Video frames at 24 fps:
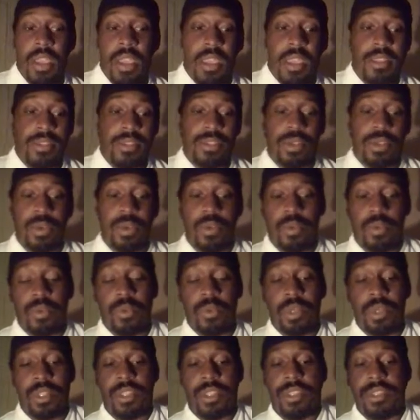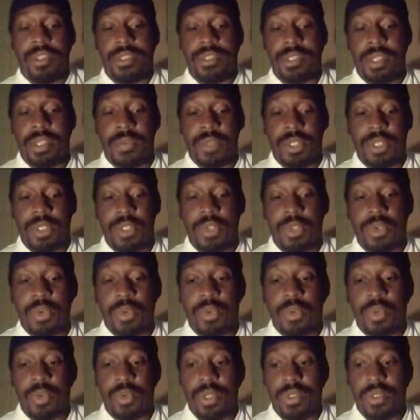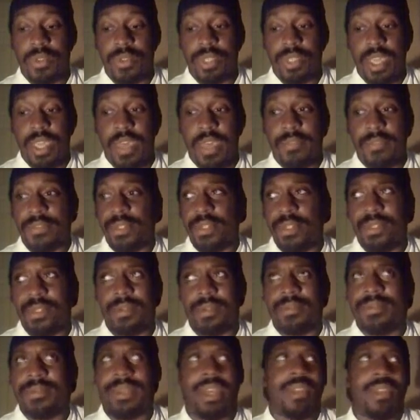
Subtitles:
And so one of the things they would do is after,